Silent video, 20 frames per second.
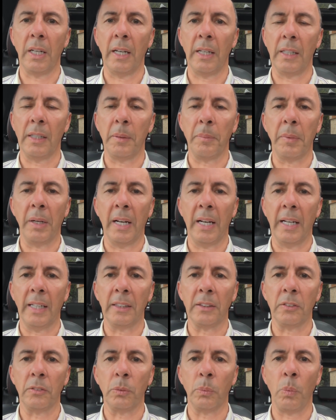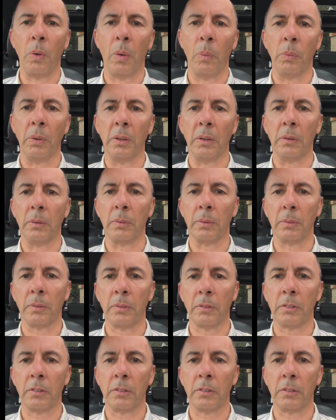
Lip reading: and what will